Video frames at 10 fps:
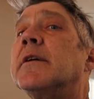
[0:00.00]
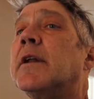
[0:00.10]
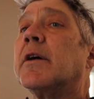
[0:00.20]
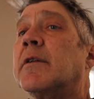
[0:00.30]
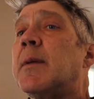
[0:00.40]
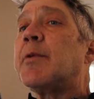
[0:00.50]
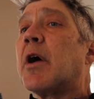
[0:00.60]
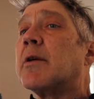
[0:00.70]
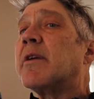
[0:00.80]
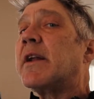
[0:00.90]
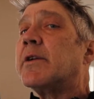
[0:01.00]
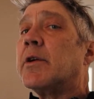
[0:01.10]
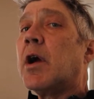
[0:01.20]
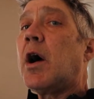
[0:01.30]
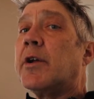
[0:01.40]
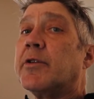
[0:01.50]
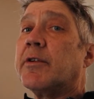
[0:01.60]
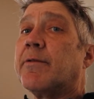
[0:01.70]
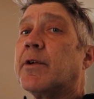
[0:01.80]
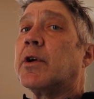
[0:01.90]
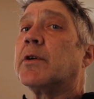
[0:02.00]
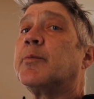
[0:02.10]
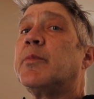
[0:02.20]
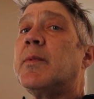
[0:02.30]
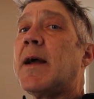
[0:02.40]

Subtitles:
you know, keep your heart rate under 100 for